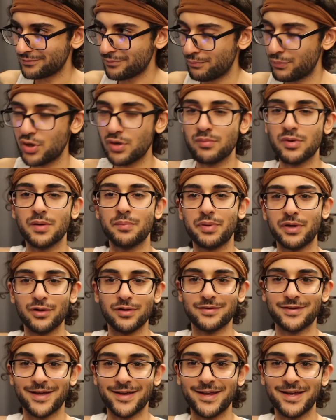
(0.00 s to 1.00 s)

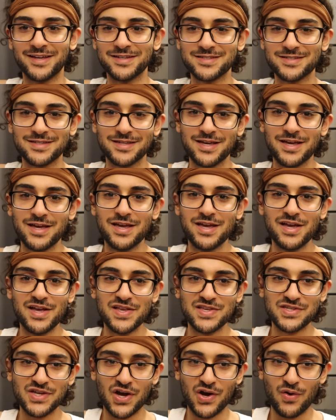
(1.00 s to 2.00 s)
Boomer-pilled, I guess.
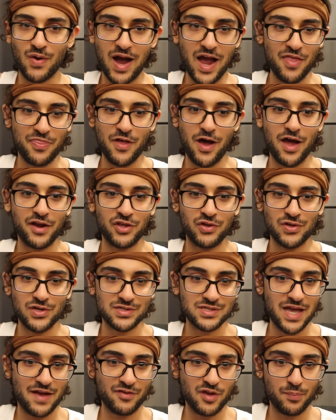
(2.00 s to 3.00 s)
So I thought you
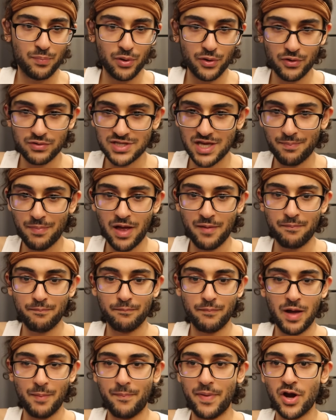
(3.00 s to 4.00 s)
just have to pull yourself
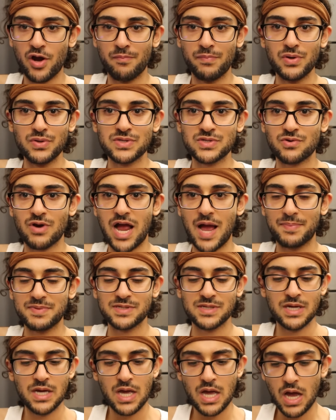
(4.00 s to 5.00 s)
up by your
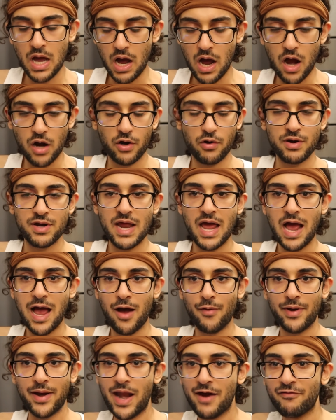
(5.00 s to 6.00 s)
bootstraps, hunker
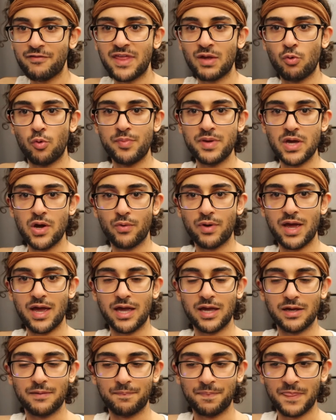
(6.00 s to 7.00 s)
down, and everything will be
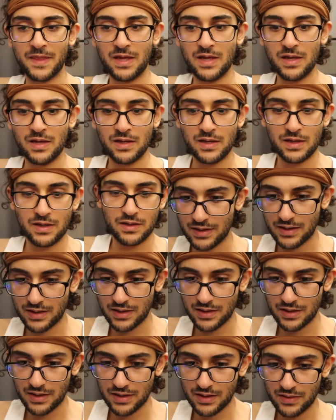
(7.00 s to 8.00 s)
okay.
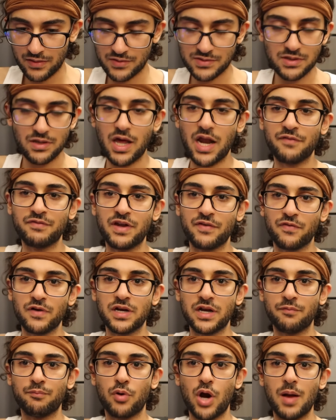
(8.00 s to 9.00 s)
There's a lot of
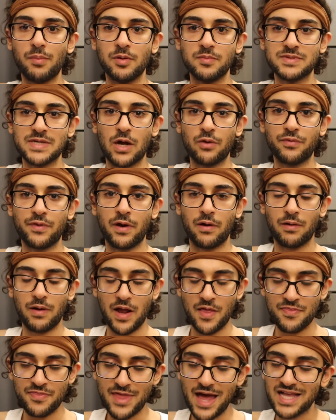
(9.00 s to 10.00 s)
different dip problems out there,
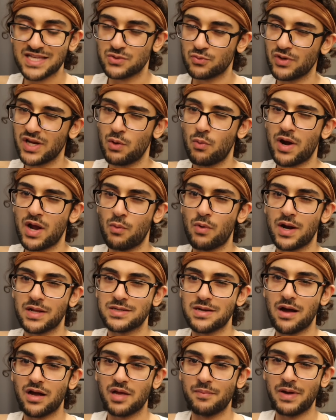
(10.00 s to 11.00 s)
and that's really what I want
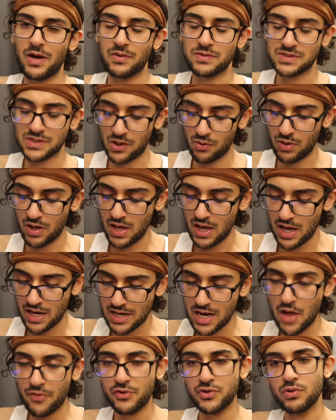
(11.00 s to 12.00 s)
to talk about. So
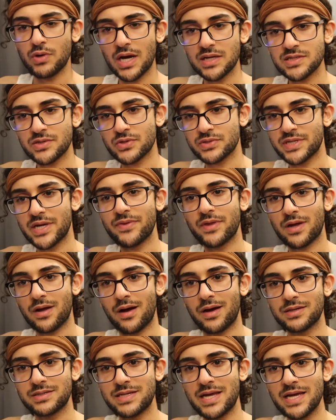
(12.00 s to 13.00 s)
now that you guys understand the
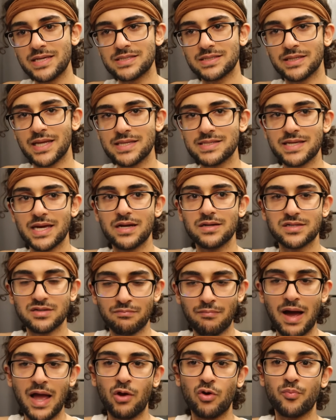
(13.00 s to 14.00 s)
context, let's get into
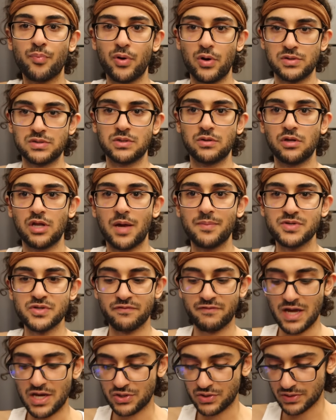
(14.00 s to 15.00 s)
my own personal
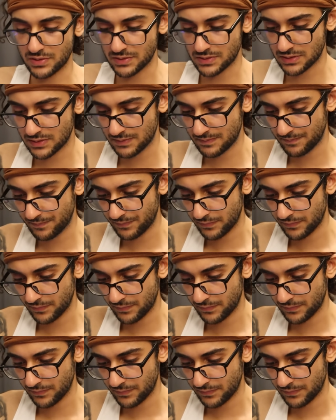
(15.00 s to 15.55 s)
observations.